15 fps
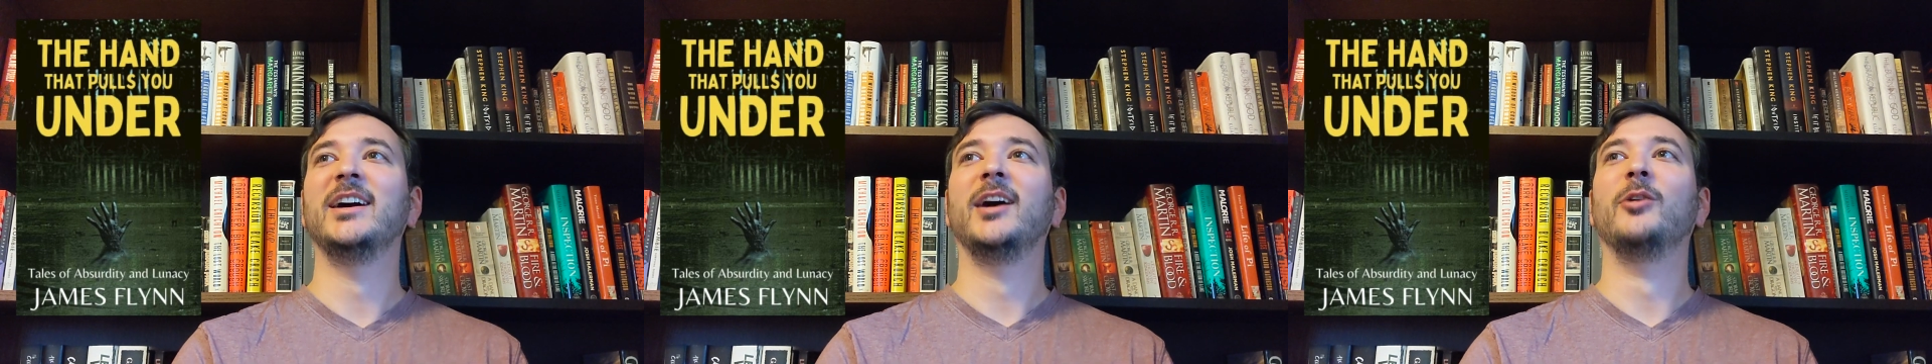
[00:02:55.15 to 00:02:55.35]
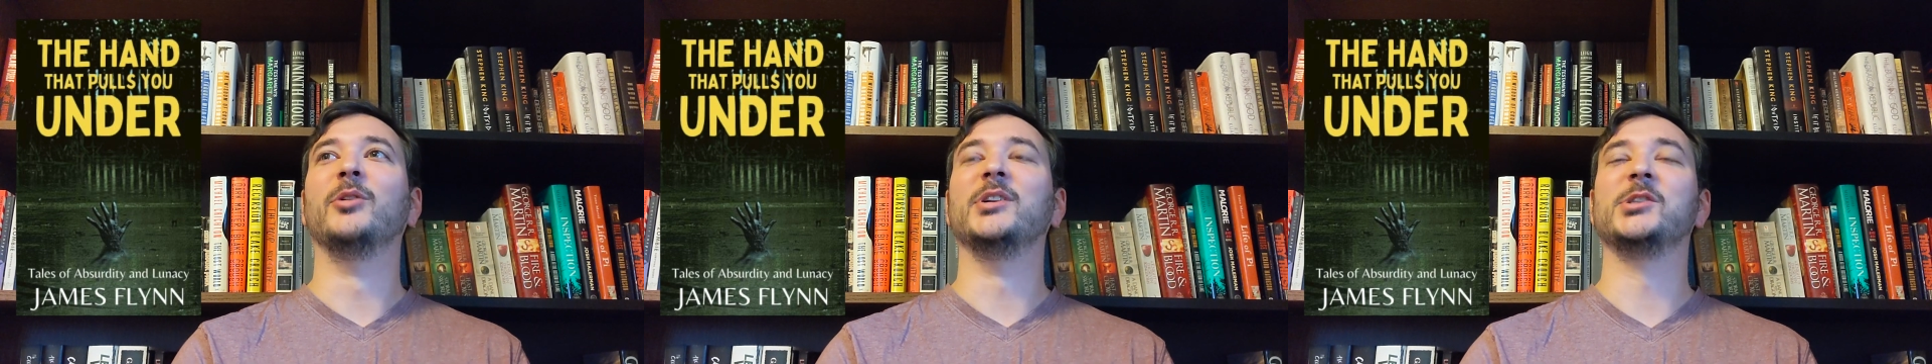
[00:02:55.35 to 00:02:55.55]

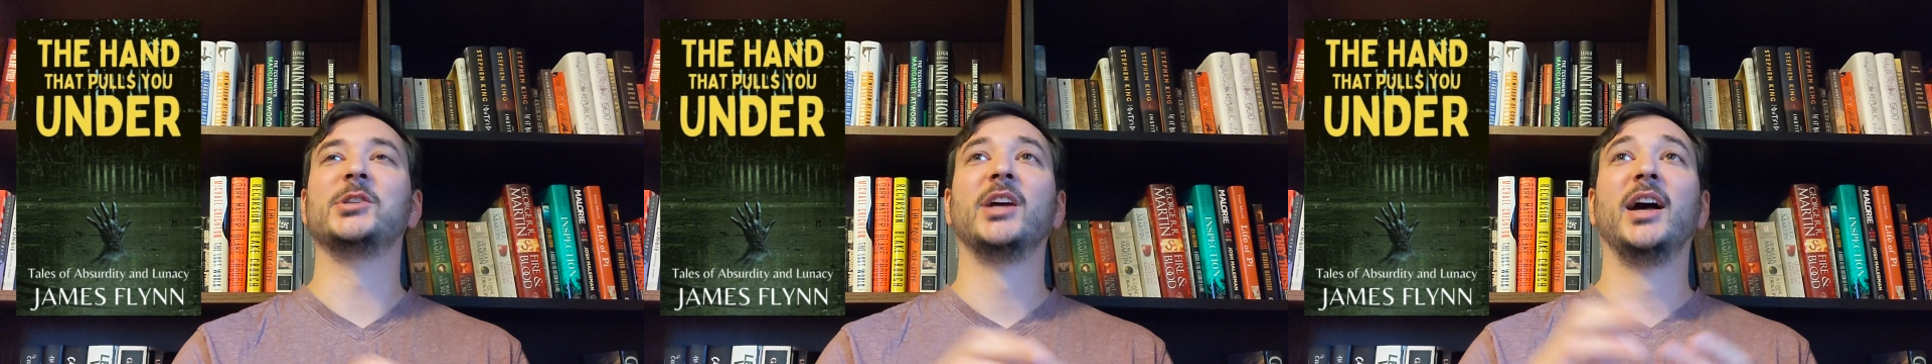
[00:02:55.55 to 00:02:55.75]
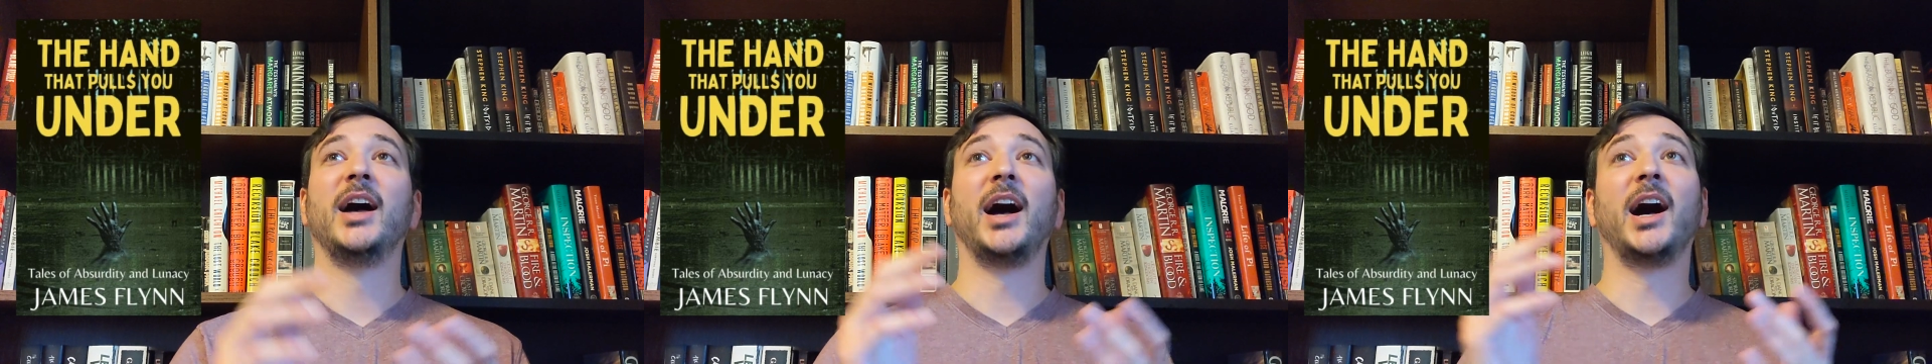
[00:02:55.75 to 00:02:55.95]
which
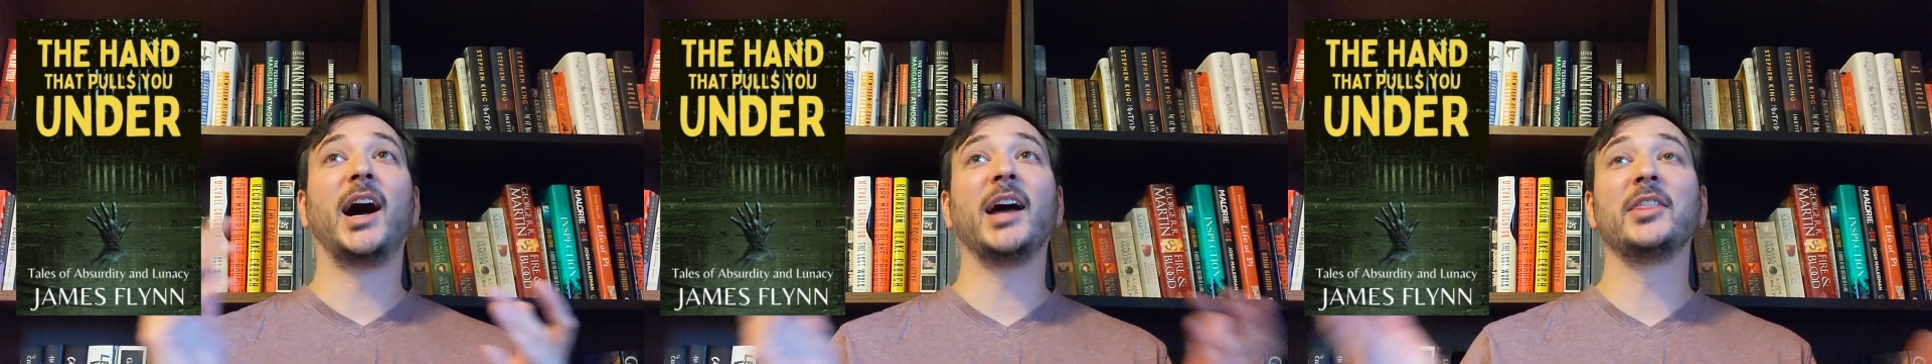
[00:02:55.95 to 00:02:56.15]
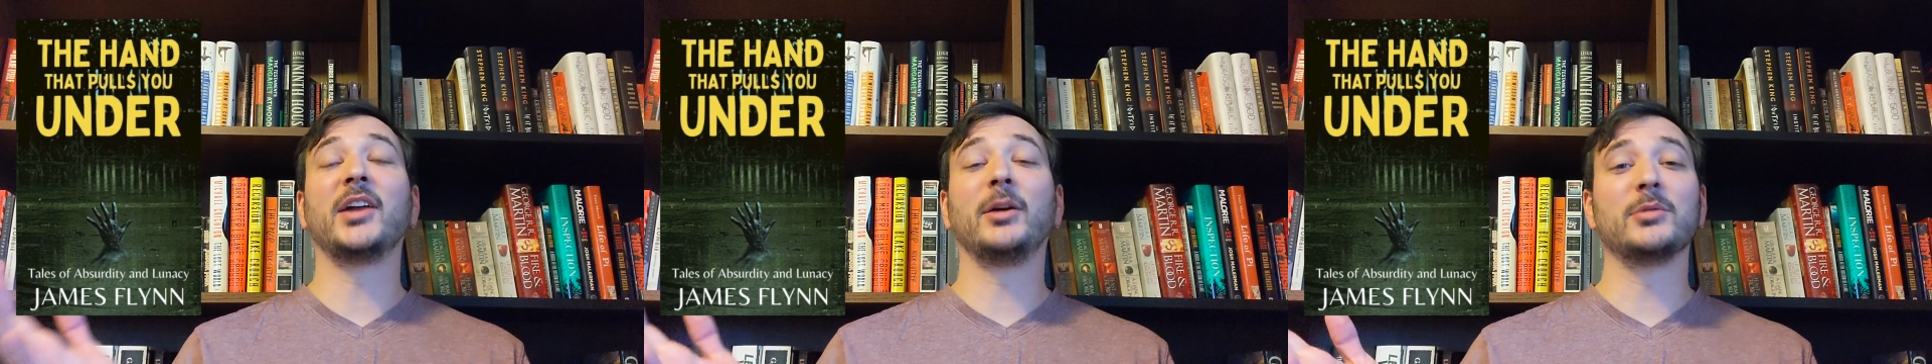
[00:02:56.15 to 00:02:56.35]

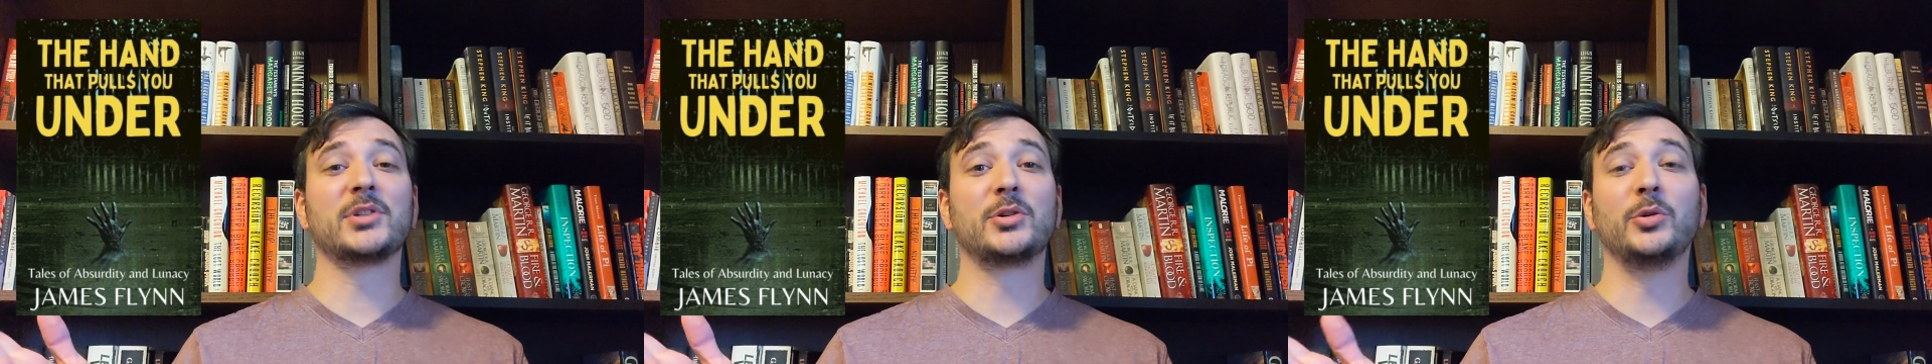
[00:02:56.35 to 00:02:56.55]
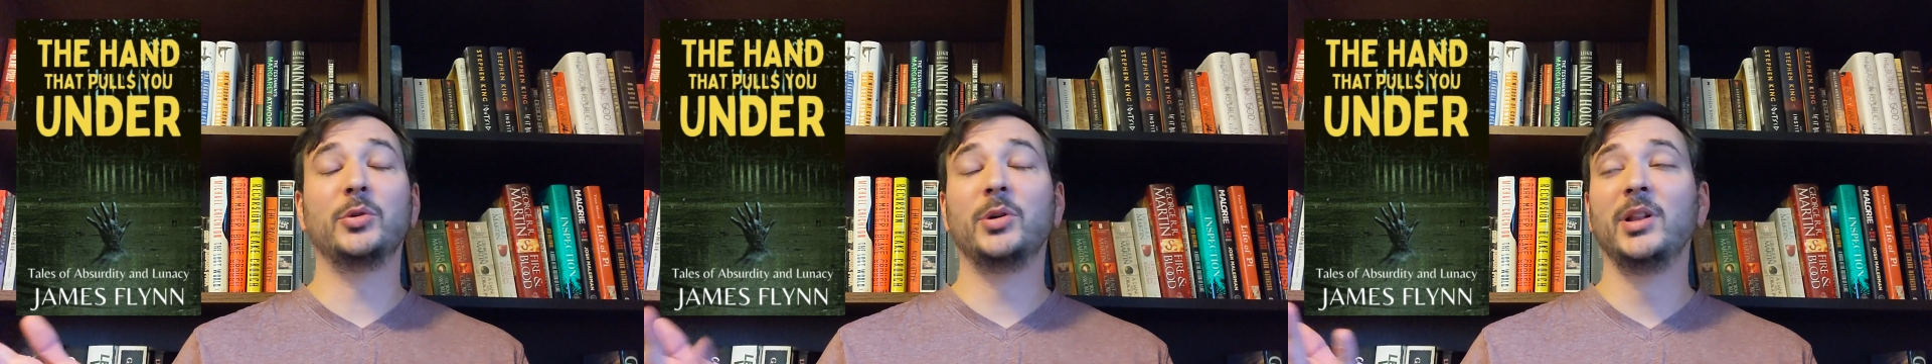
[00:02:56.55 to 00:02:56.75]
I thought was
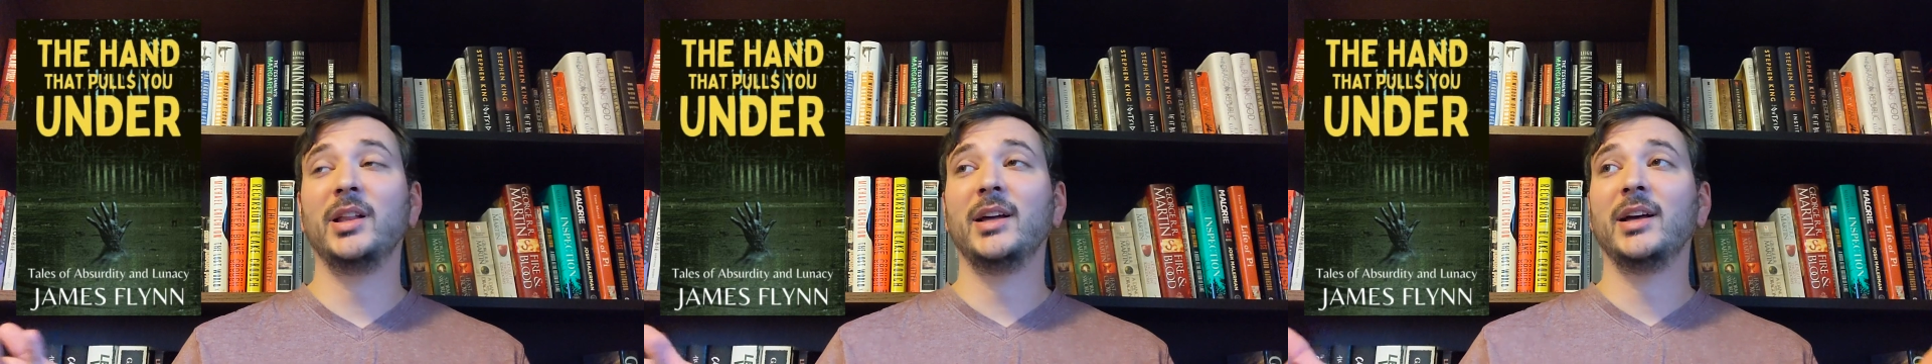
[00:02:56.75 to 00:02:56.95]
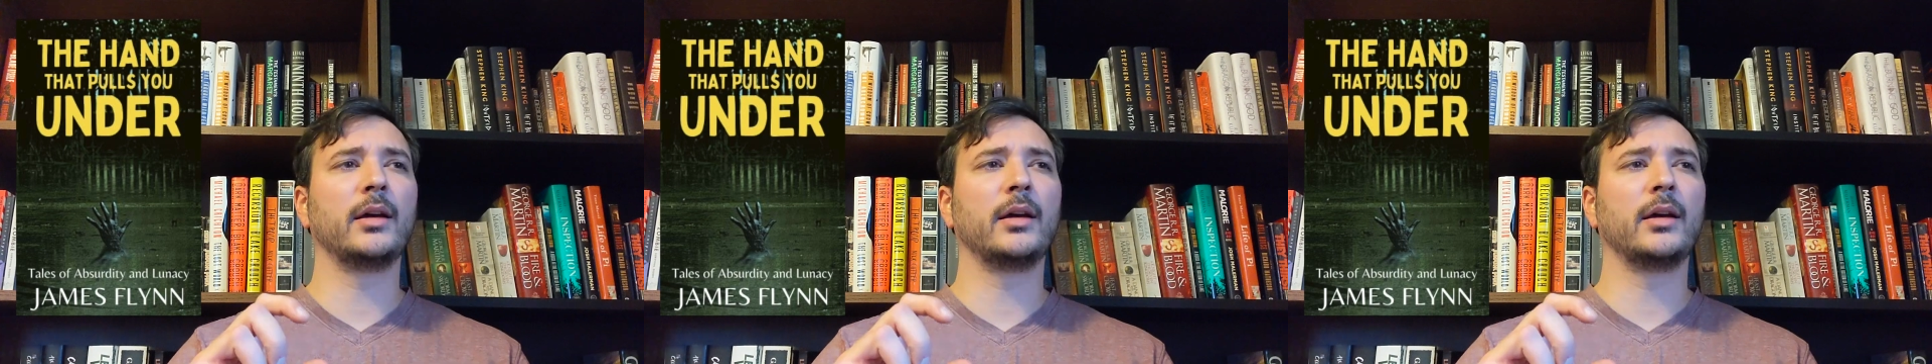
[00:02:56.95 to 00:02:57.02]
cool.